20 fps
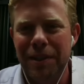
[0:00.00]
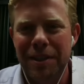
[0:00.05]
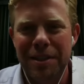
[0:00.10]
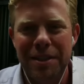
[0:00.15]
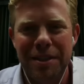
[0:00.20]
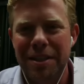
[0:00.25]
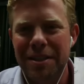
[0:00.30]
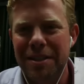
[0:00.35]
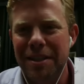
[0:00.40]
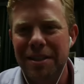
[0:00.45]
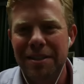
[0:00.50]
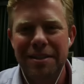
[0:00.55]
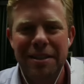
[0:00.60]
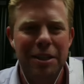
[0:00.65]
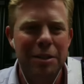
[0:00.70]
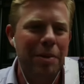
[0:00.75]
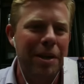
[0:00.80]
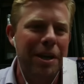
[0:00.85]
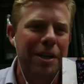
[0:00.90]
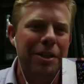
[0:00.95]
assistants that
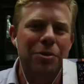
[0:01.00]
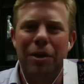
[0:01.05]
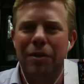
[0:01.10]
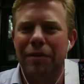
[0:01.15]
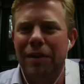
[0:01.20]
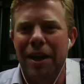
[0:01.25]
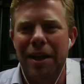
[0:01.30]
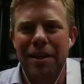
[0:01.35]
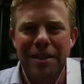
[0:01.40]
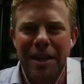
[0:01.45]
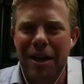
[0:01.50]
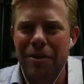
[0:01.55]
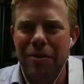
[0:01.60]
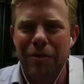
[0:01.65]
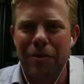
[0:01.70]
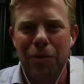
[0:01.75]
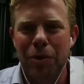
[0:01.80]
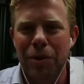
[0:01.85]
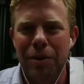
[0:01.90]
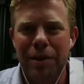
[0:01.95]
I was paying $12 an
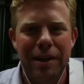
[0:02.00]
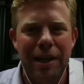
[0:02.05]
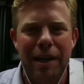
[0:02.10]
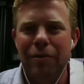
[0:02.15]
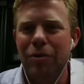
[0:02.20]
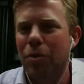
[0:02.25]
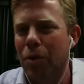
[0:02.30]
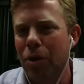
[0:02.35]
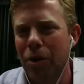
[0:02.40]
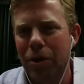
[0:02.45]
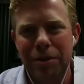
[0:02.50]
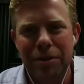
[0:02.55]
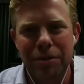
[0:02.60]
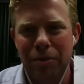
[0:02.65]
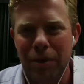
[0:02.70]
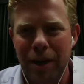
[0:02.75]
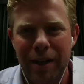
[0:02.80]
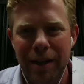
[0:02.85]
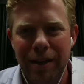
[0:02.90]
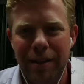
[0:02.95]
hour for that never worked,
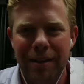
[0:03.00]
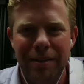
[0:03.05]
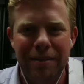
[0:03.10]
right?